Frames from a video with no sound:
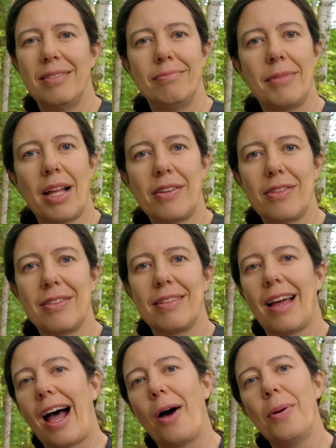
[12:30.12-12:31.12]

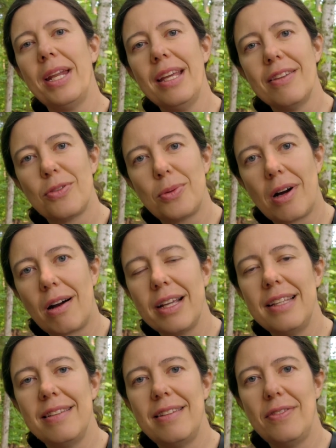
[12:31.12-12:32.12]
That's how it is. We are
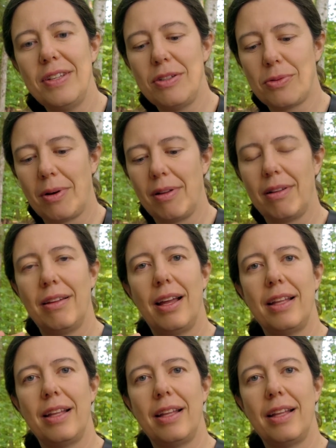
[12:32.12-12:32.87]
individual,